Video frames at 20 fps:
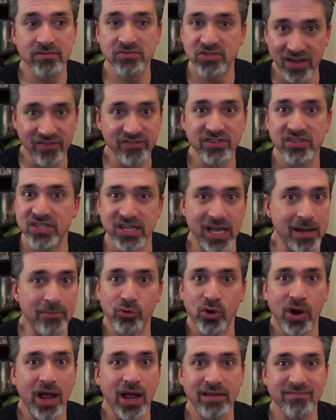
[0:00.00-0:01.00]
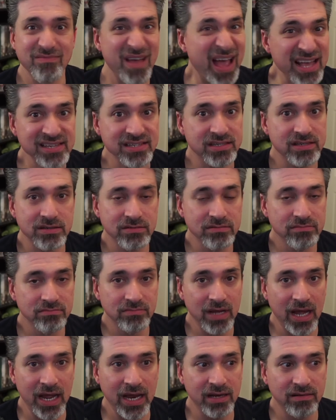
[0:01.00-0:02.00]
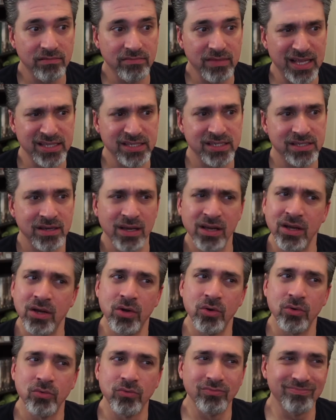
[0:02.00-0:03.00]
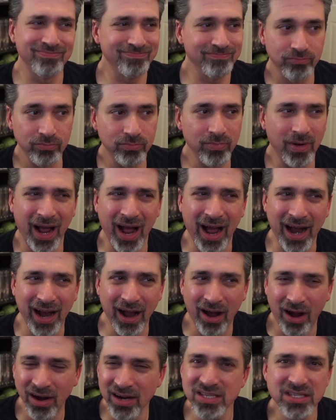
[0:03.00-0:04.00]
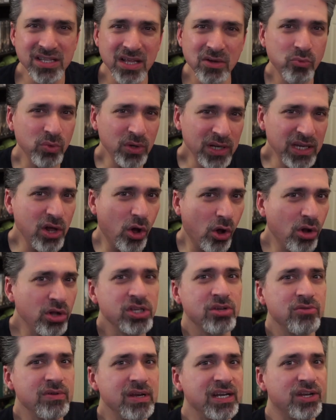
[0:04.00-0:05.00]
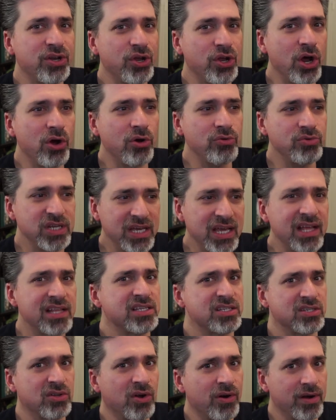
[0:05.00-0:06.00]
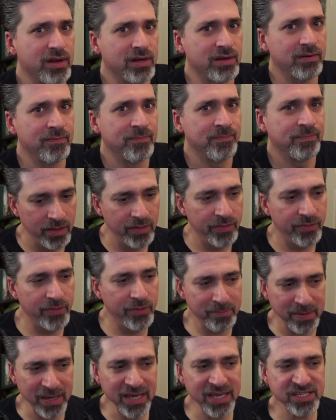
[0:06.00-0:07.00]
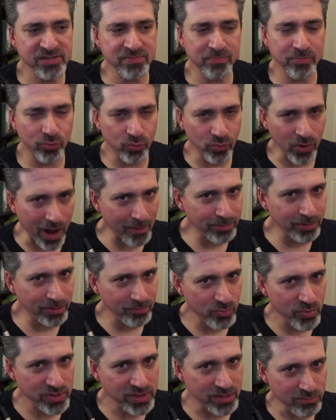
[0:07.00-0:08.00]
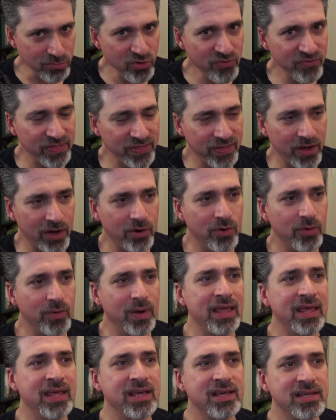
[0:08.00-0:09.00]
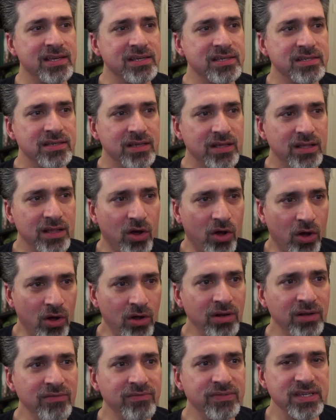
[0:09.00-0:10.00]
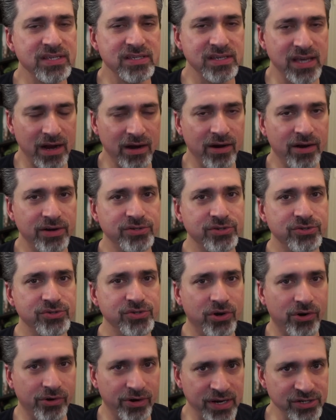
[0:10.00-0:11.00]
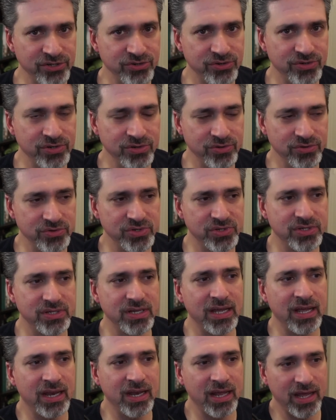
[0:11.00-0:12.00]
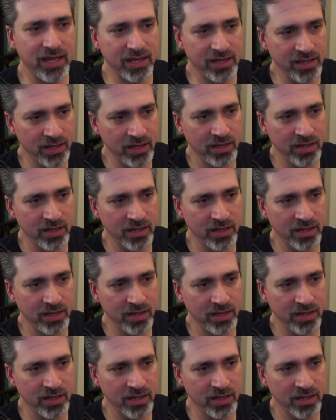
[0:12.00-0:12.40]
Seven Samurai-esque. And that's honestly really all you need to know to get started. The biggest problem with the movie, though, is all of these characters are introduced in a